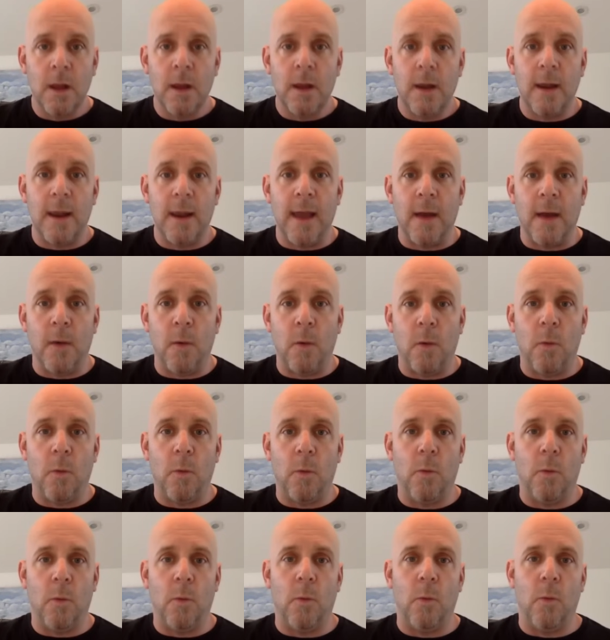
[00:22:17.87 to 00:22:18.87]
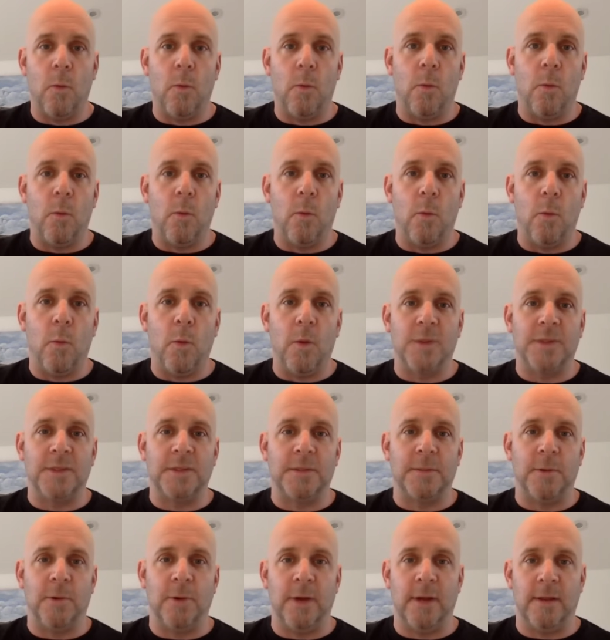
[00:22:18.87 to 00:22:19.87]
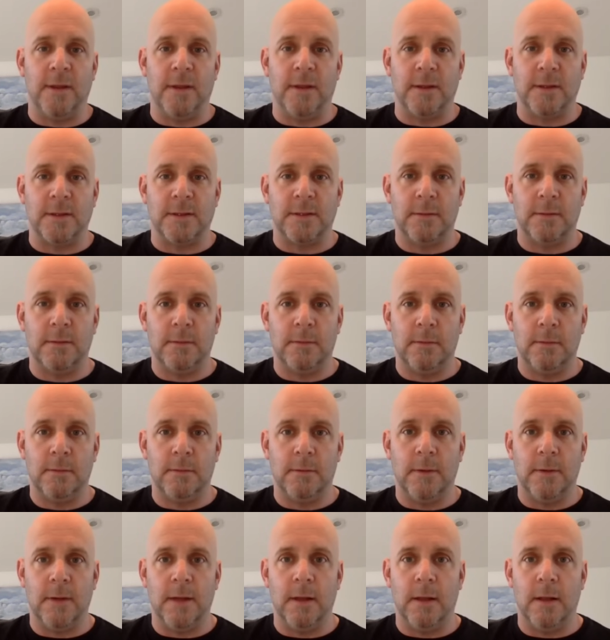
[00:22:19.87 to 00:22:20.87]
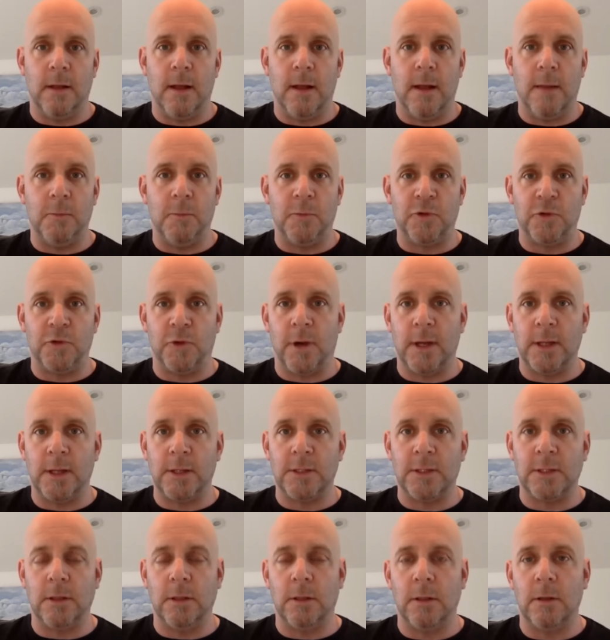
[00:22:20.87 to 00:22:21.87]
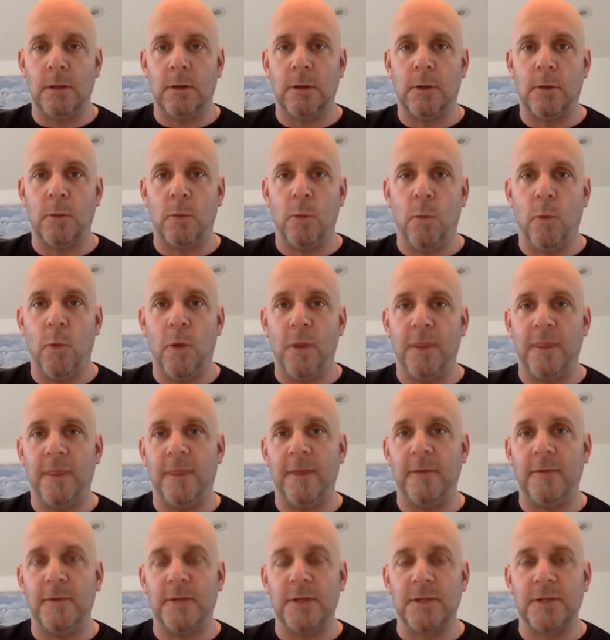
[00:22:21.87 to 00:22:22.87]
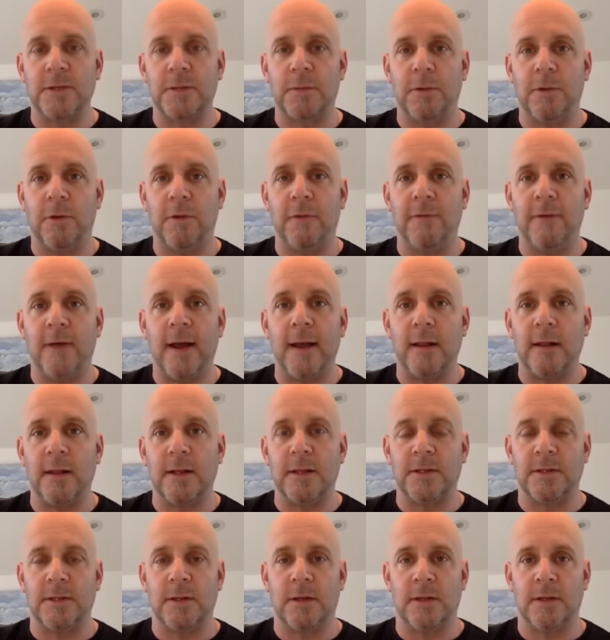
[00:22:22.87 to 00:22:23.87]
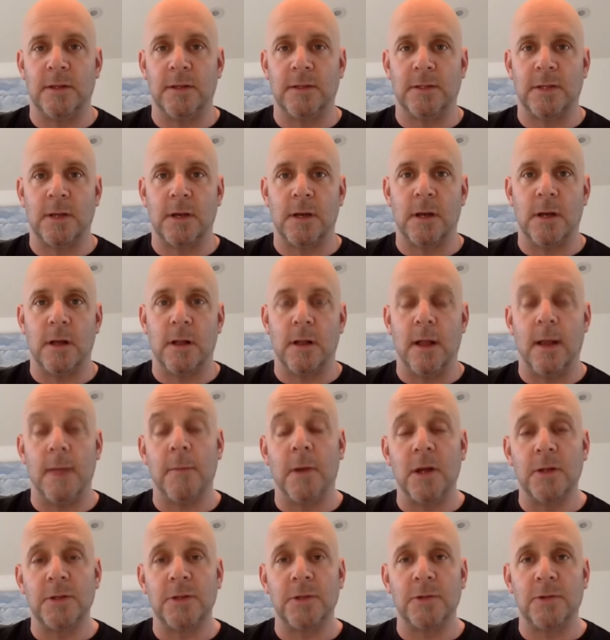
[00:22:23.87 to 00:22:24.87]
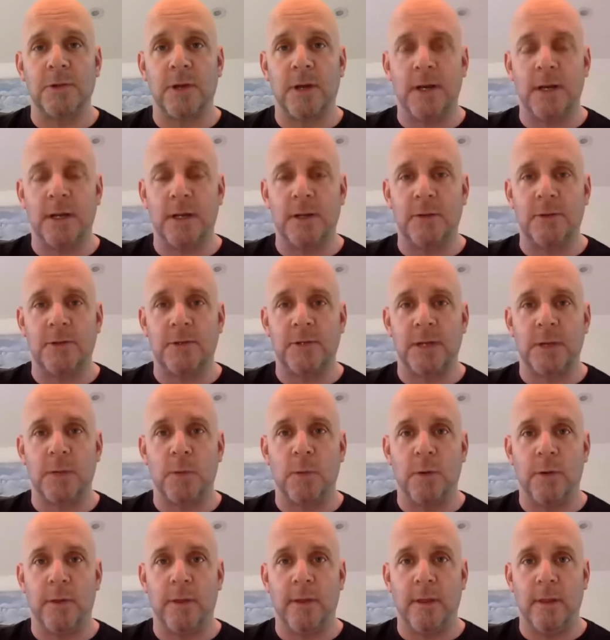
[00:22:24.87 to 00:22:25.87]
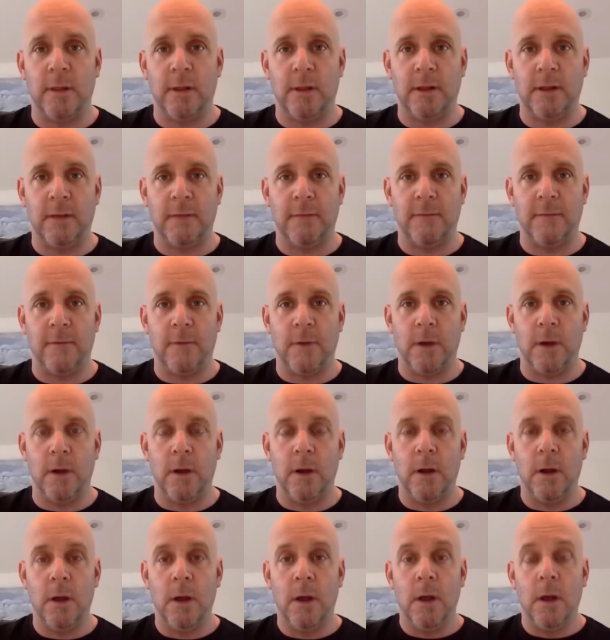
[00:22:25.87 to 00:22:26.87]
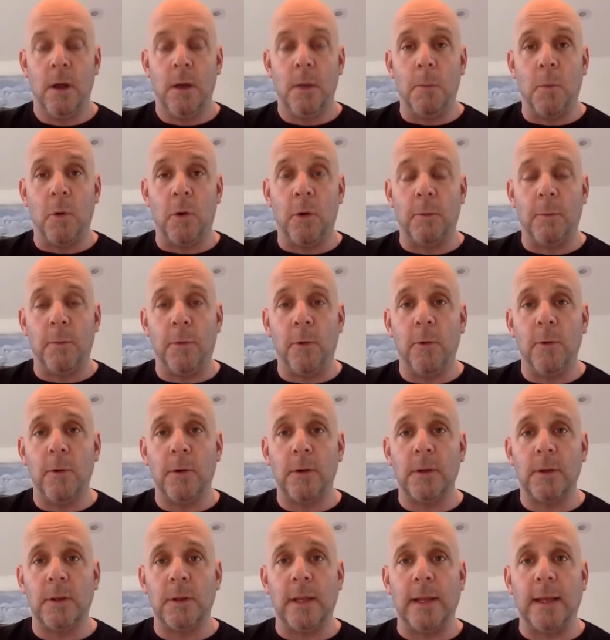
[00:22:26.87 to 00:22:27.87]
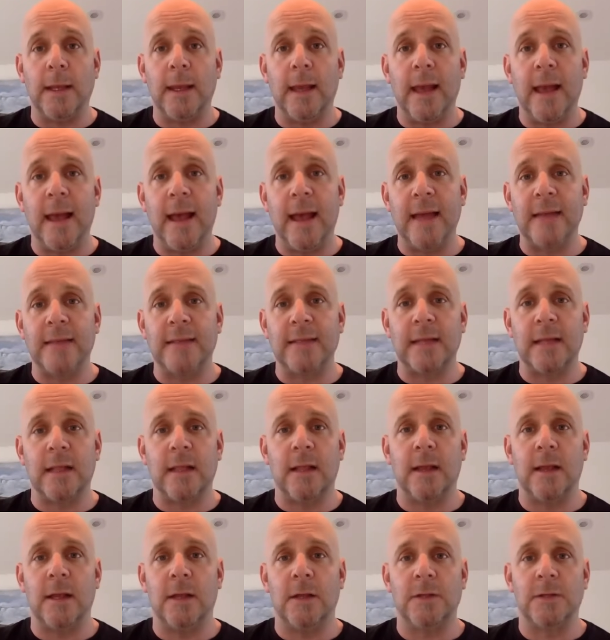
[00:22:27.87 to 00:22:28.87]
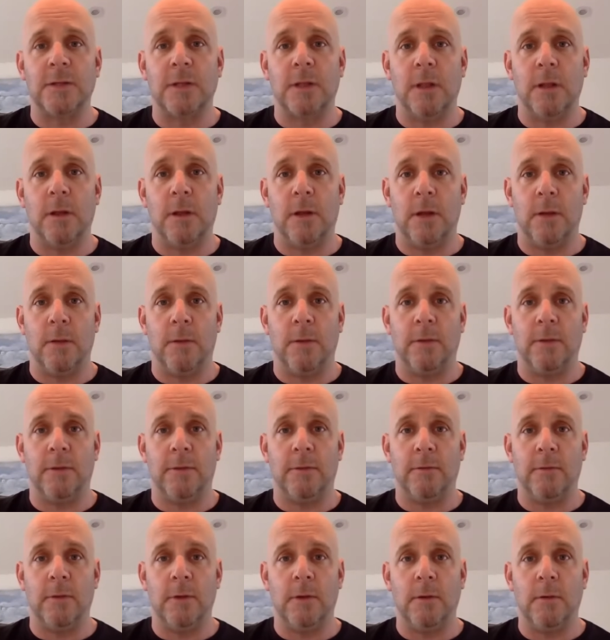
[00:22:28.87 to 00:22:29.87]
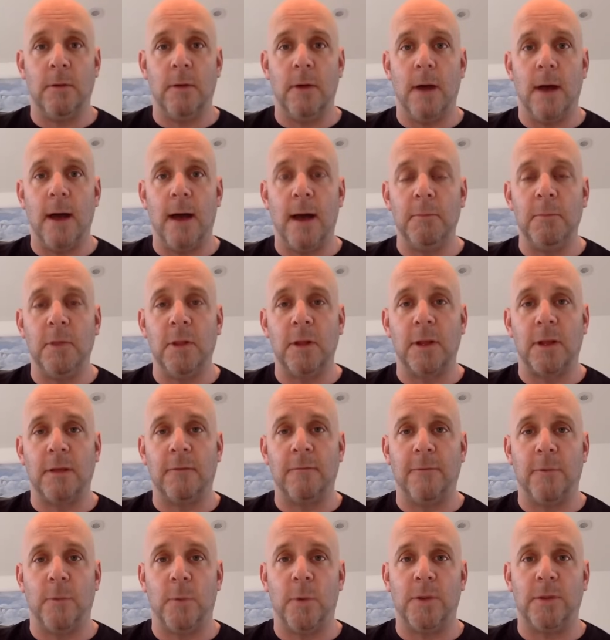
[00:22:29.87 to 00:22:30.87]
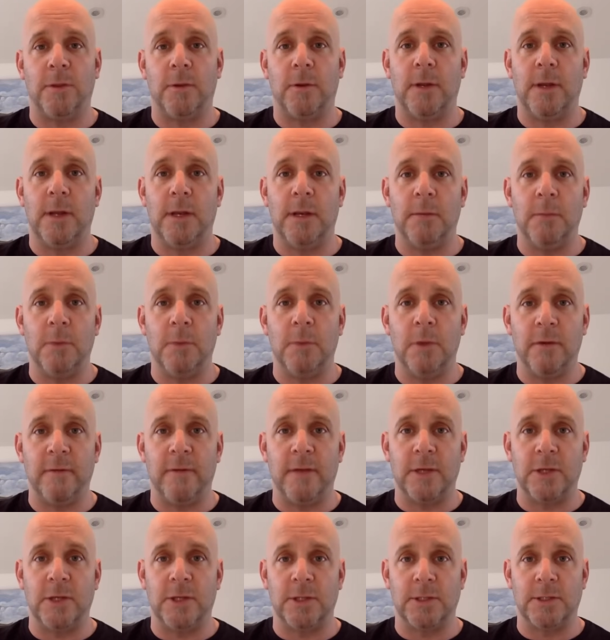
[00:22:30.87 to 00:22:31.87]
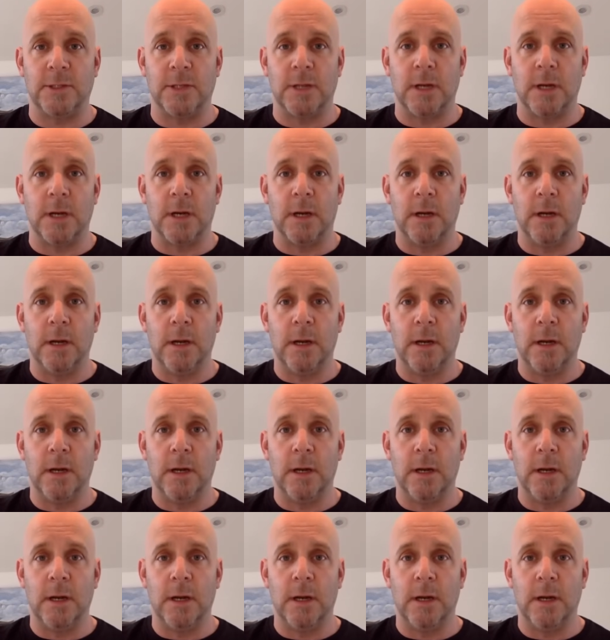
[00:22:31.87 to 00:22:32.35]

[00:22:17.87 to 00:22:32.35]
Now, what's the point of this? Well, I'm trying to learn what their DISC profile is on this call. I'm also trying to understand what are they looking for. More importantly, as a client is going through, I'm looking for what their hidden motivations are.